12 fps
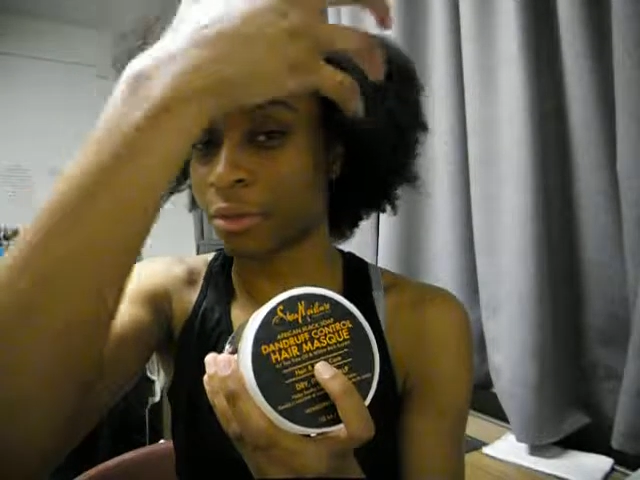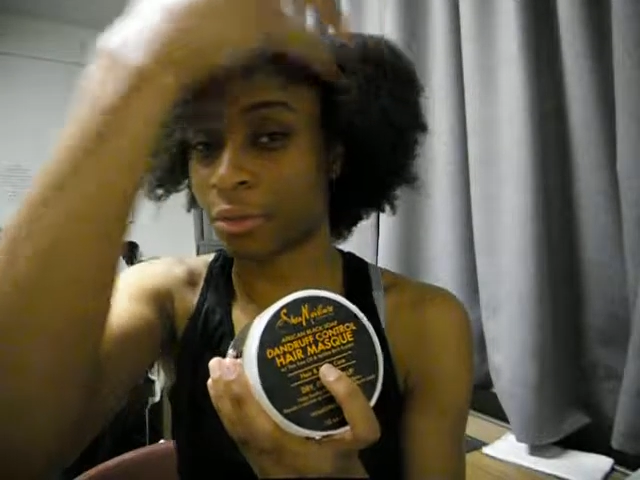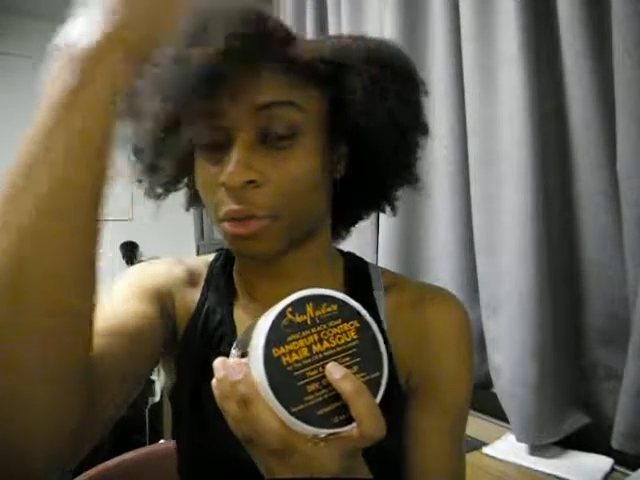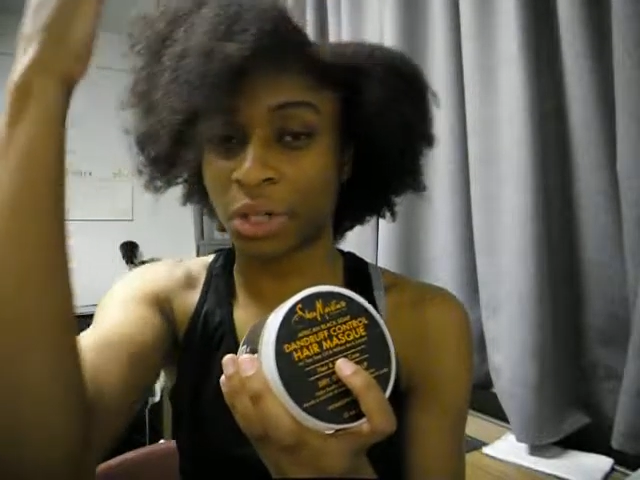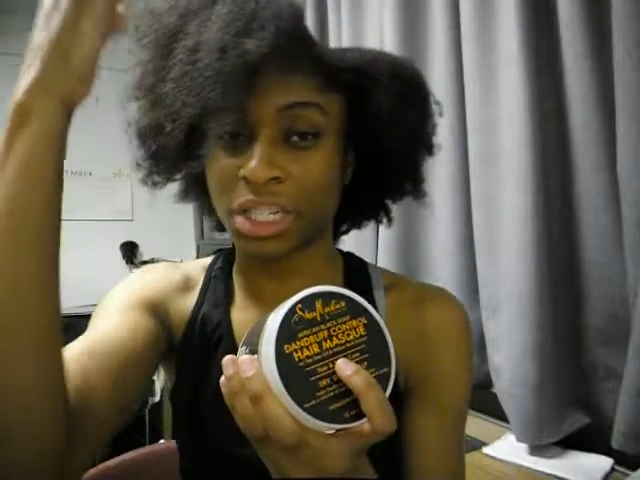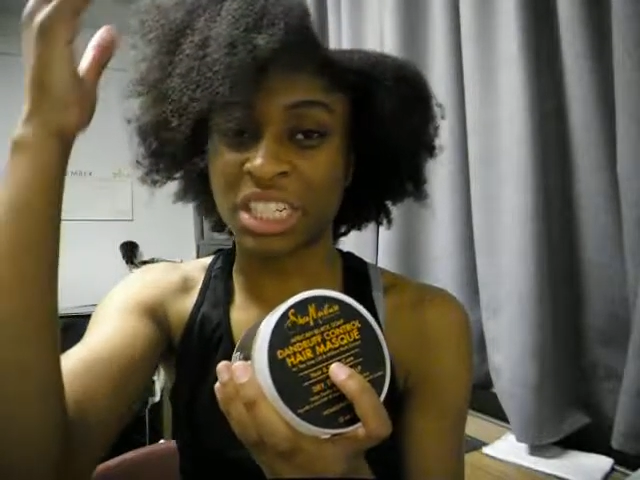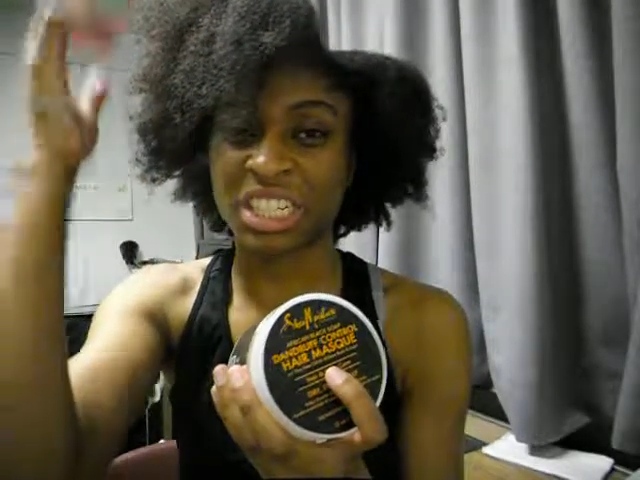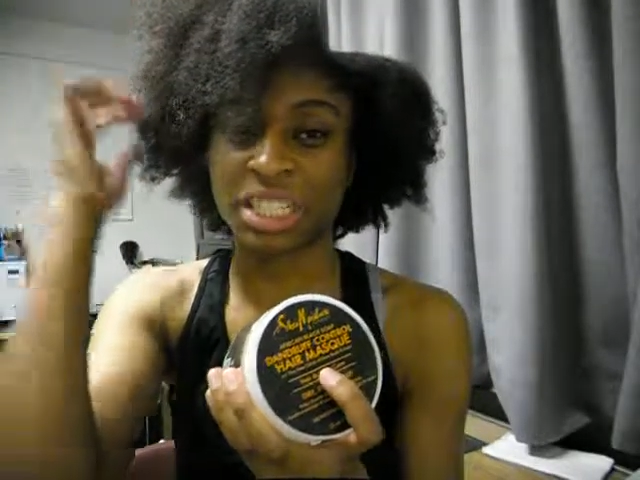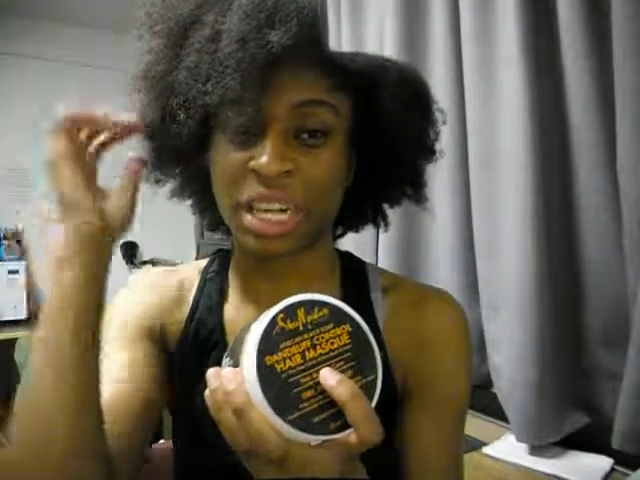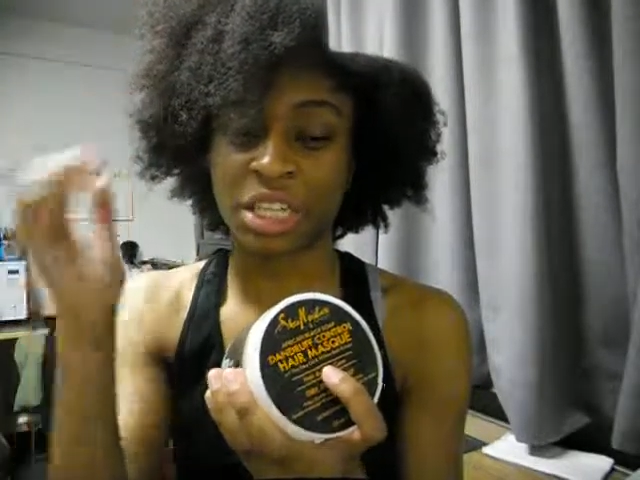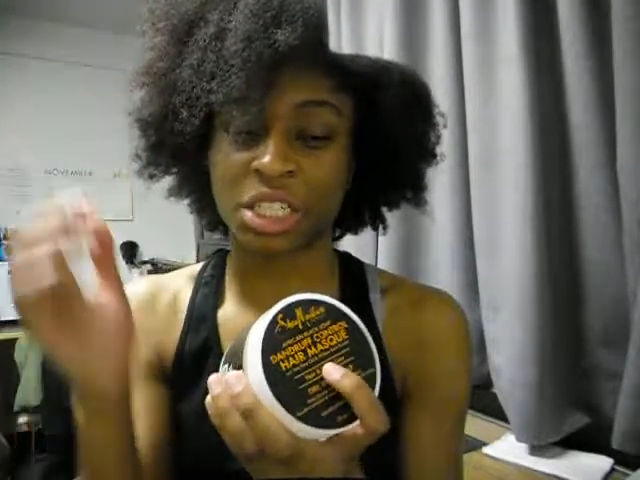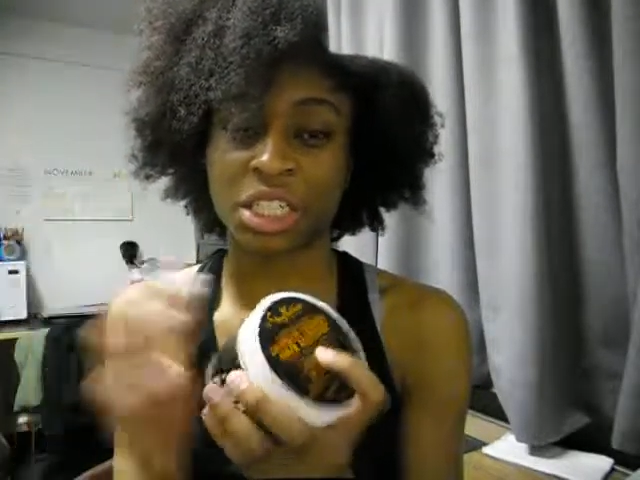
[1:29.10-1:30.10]
for each
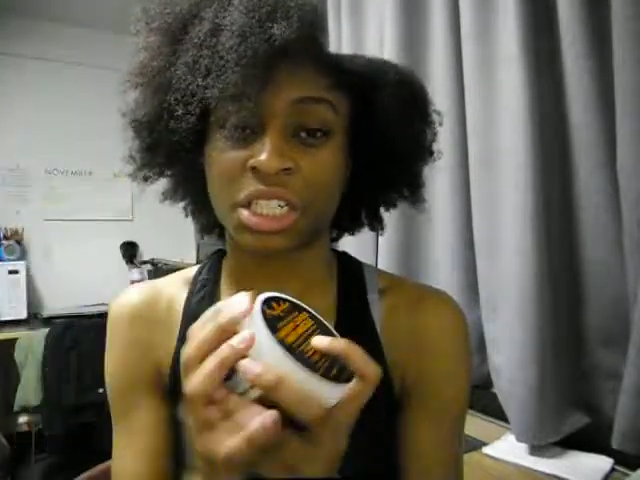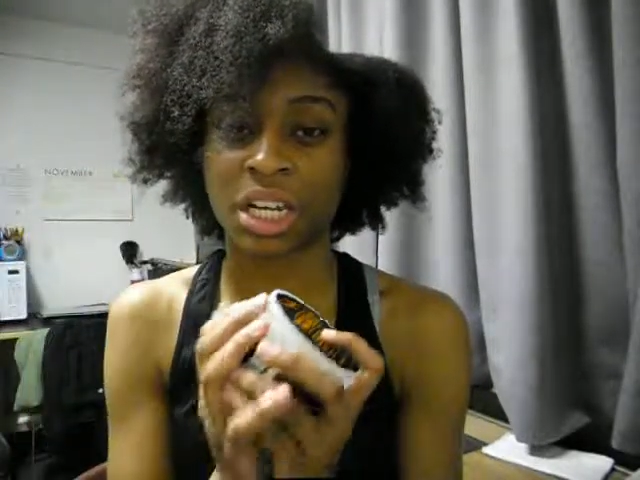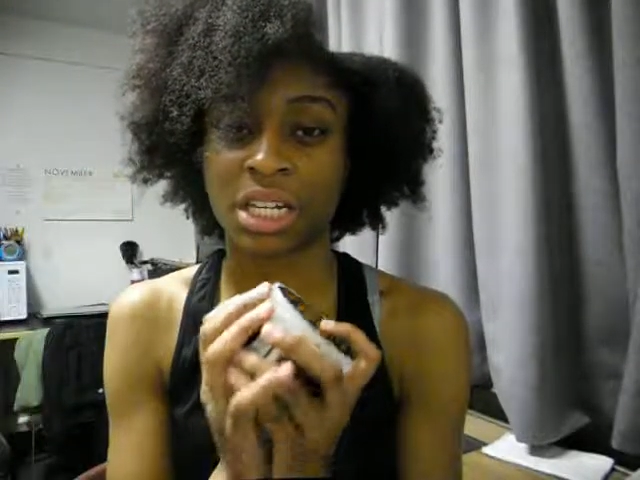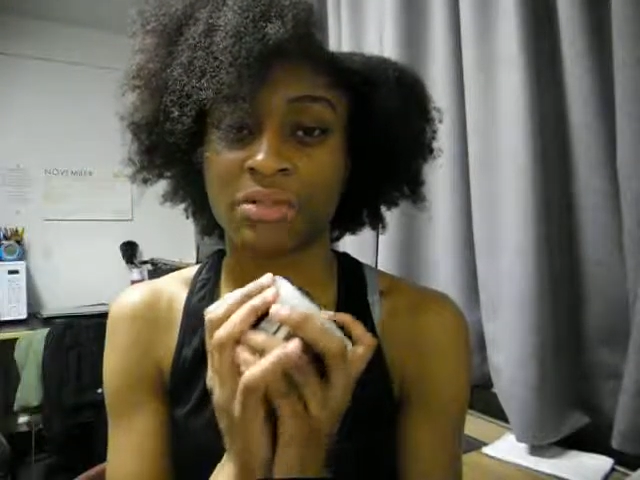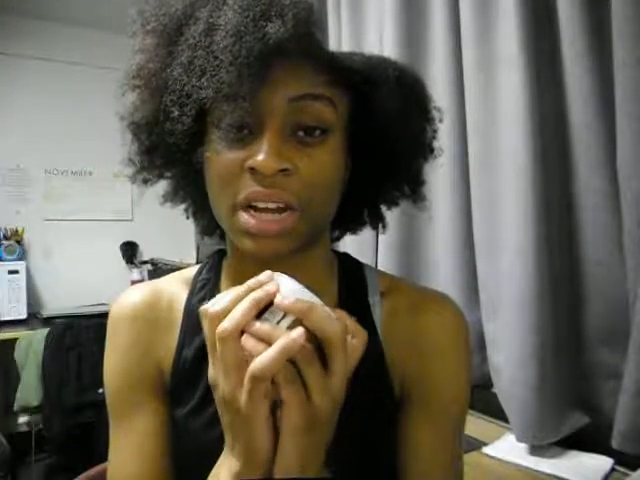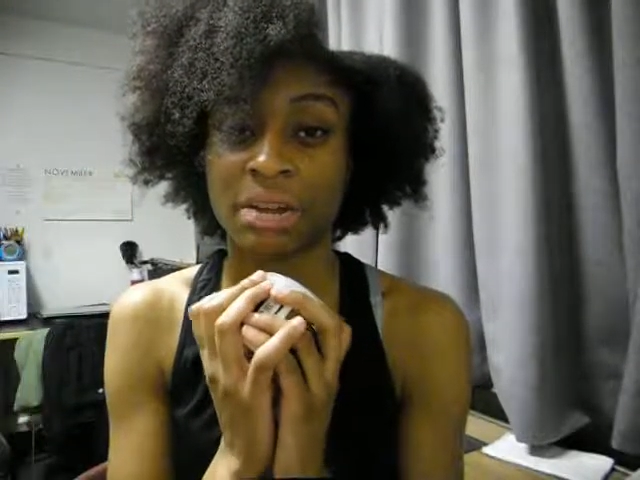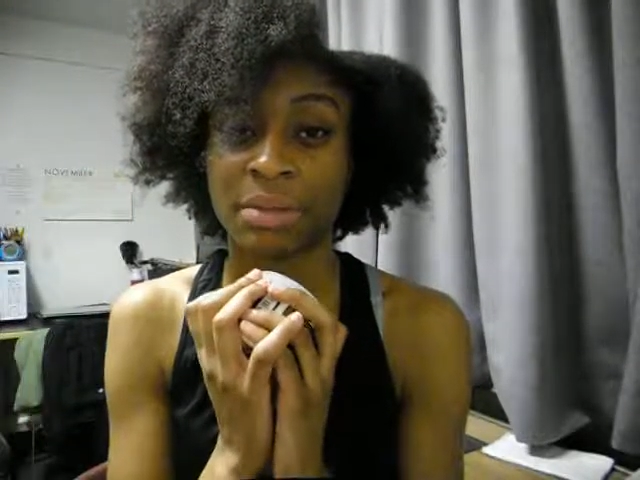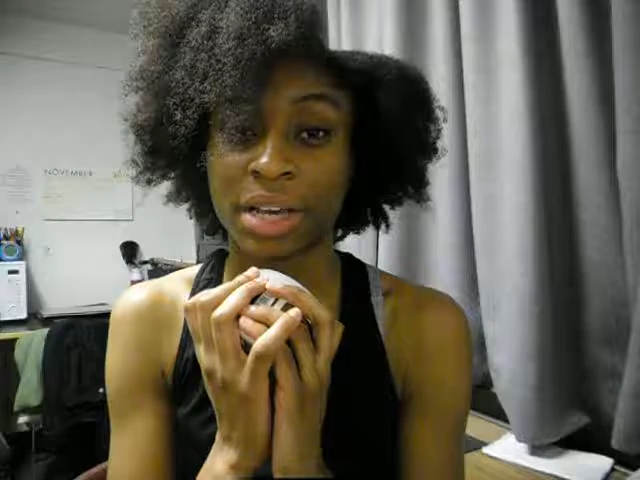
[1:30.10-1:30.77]
section. I divided